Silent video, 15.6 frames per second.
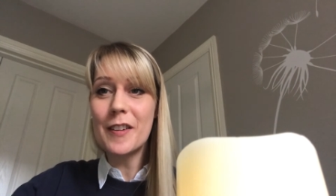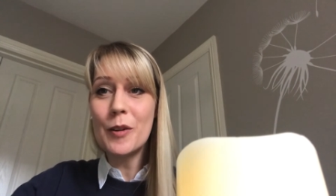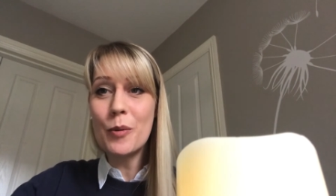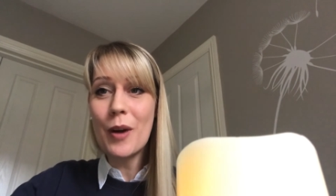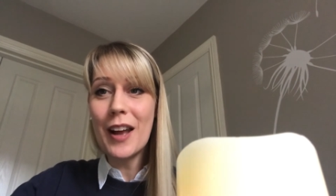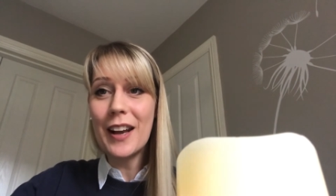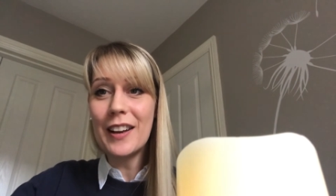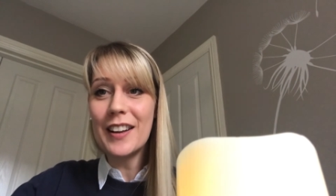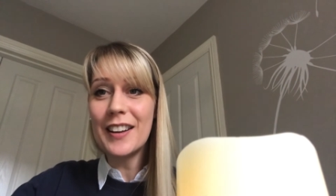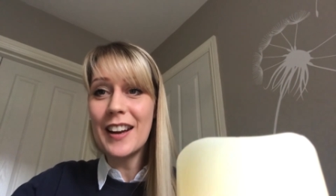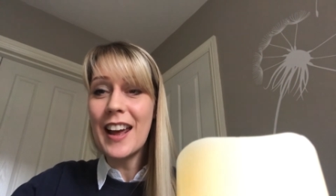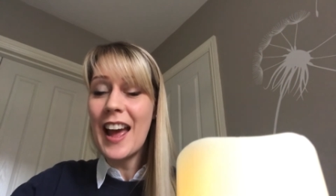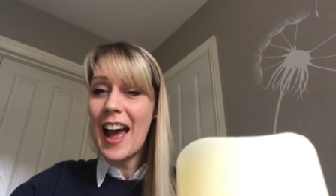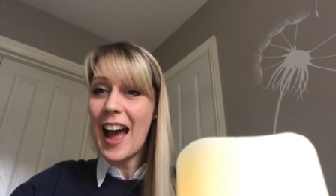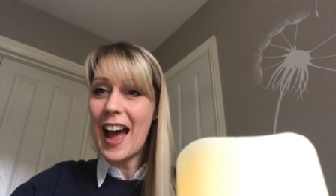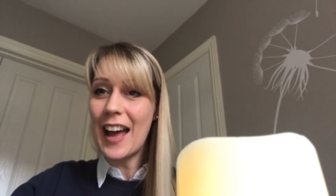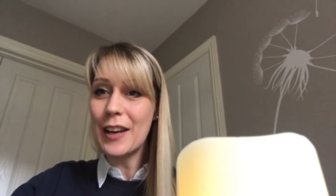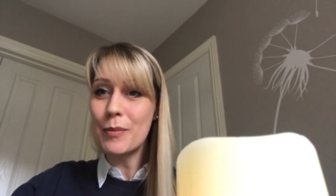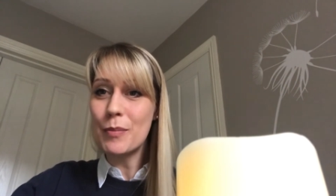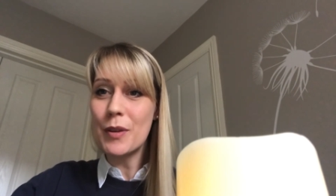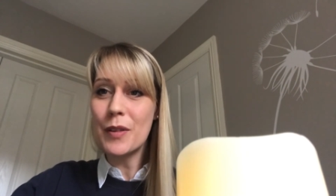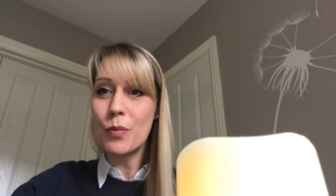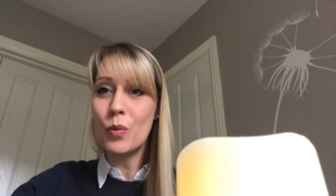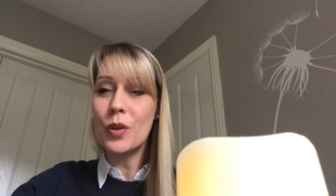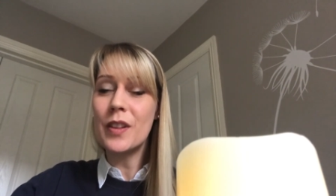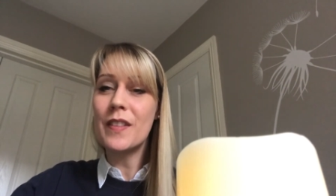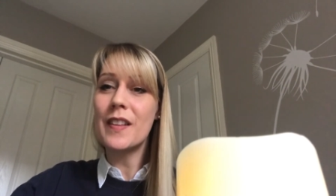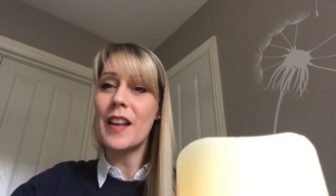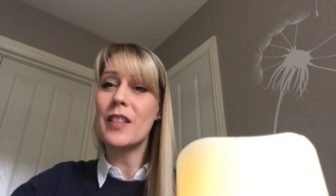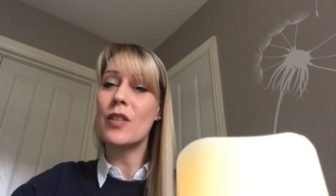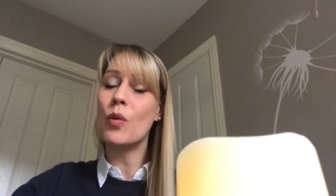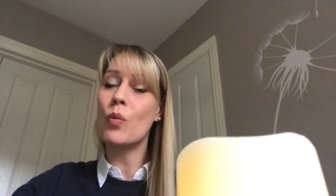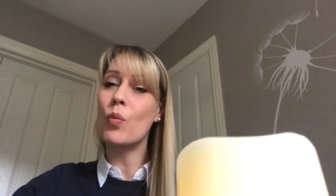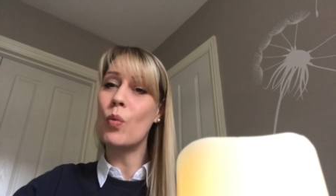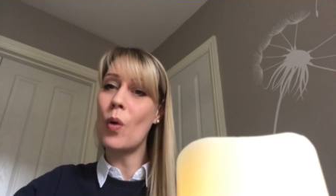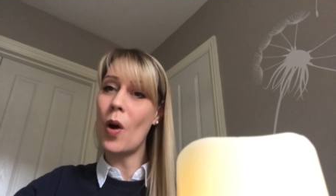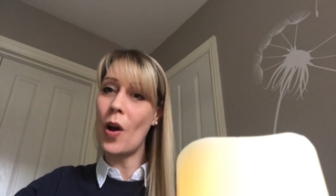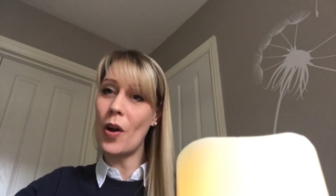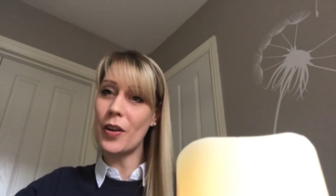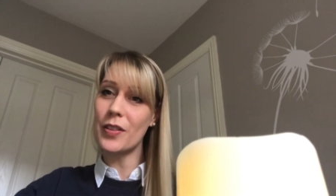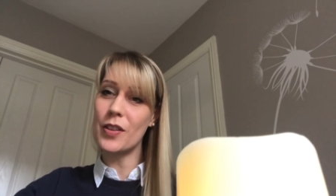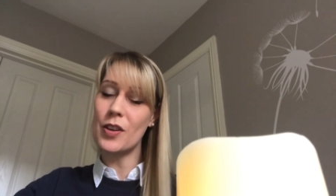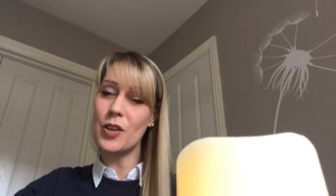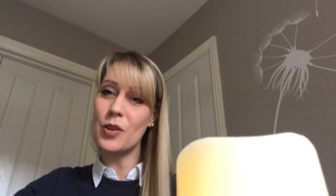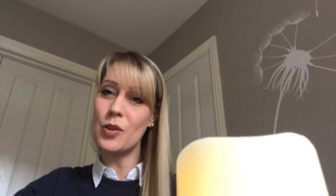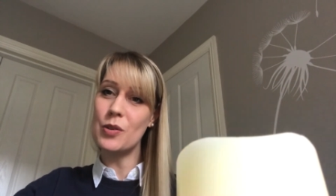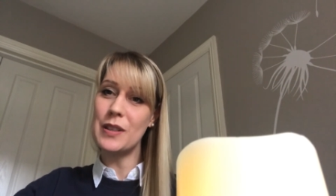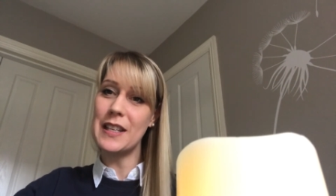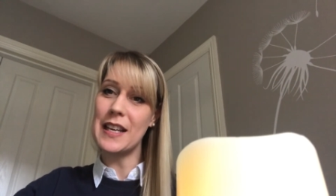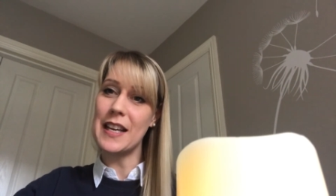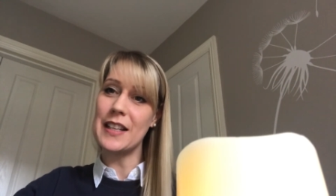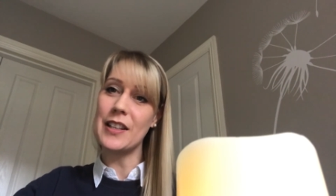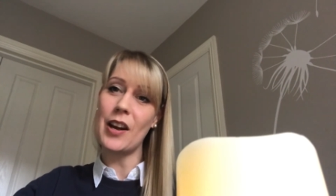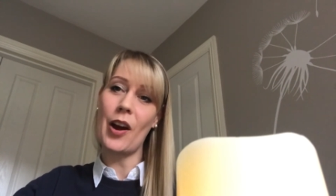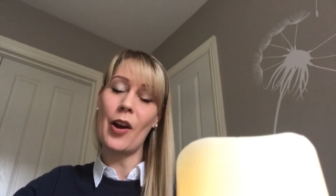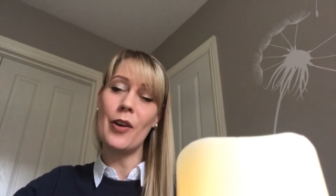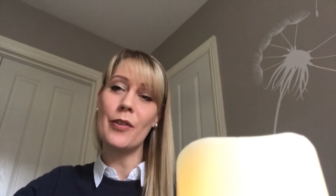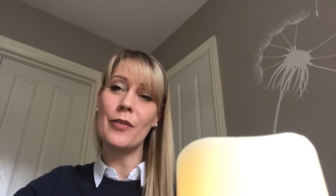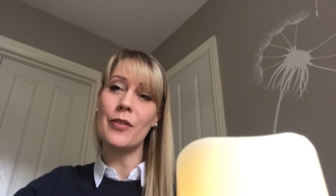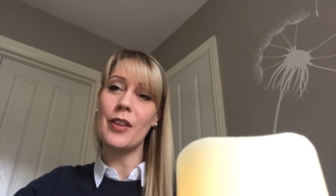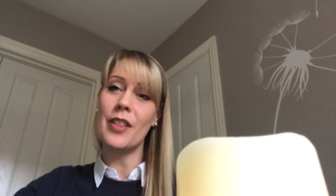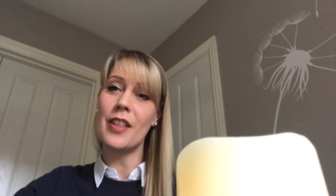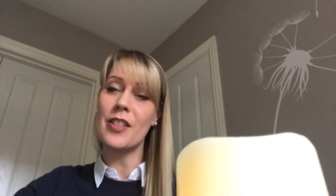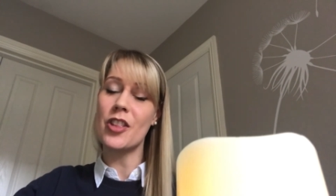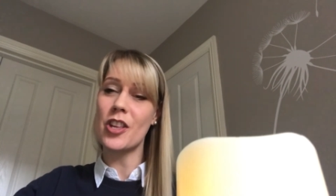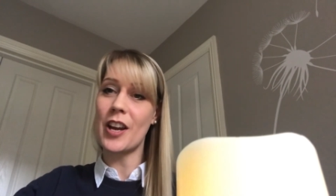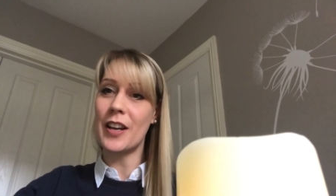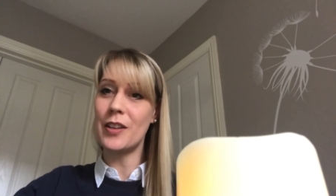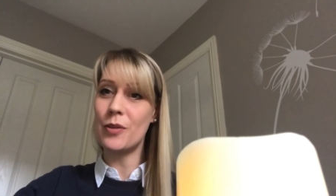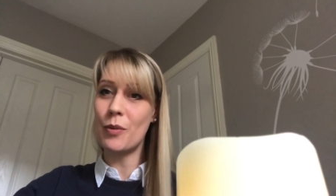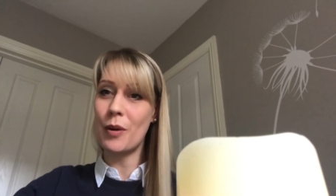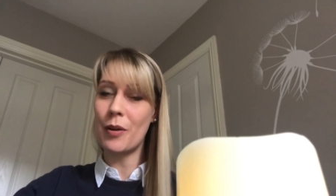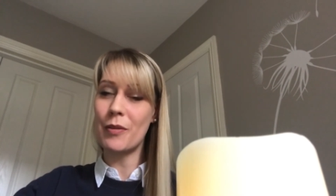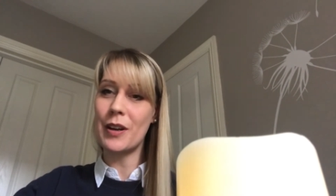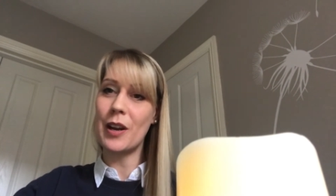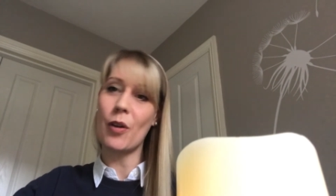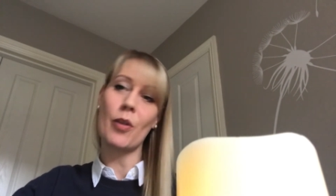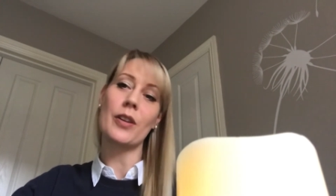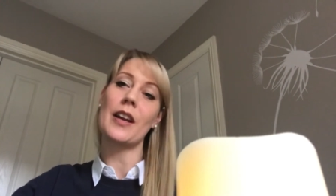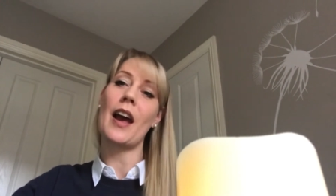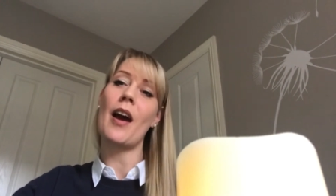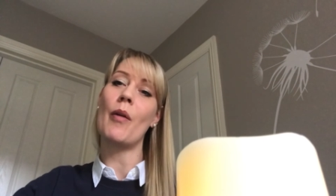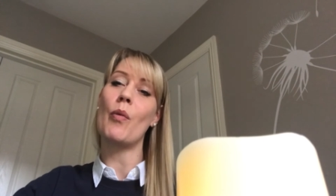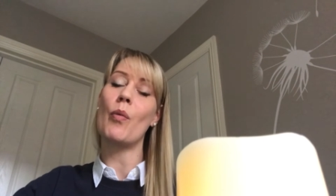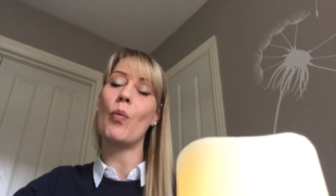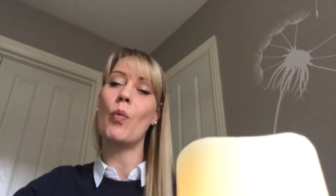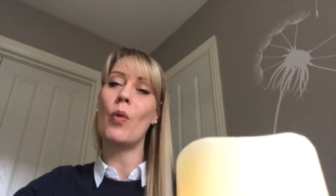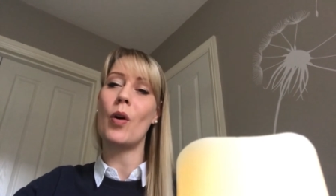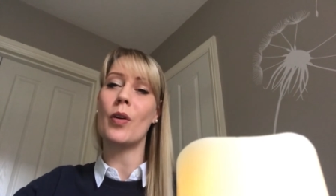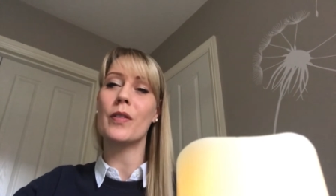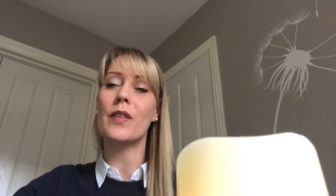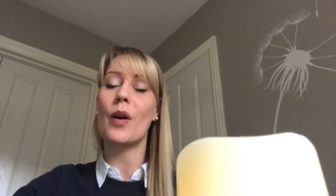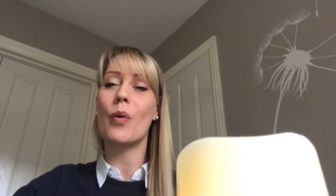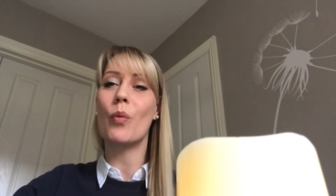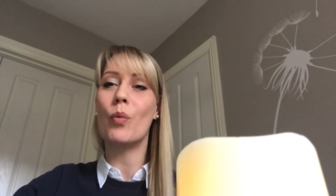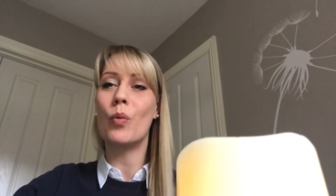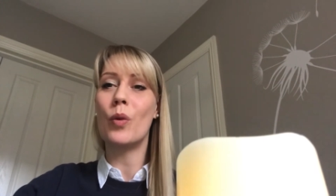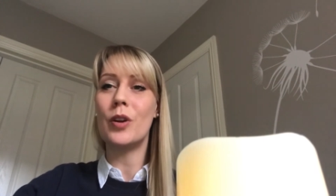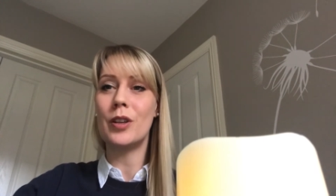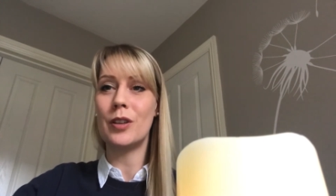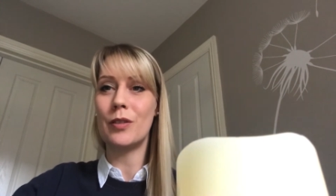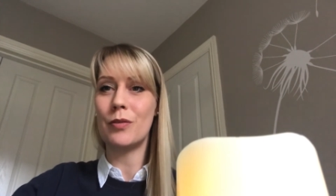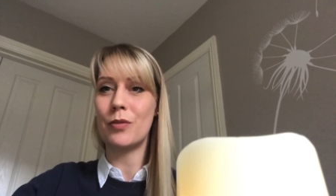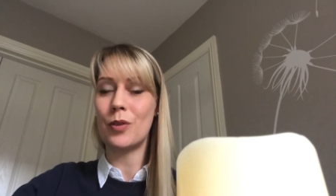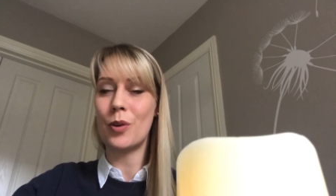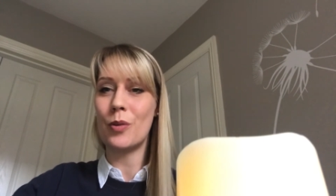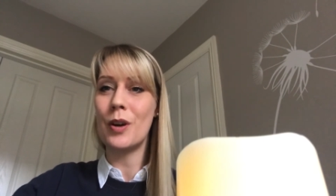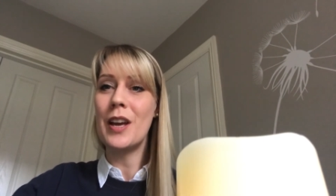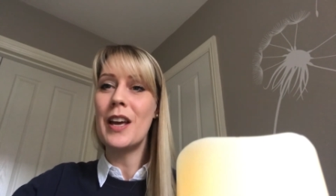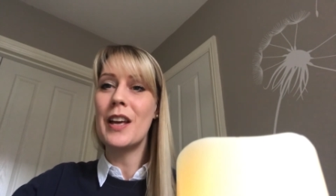Llewellyn and Miss Wood said the work that you did over the January lockdown was wonderful.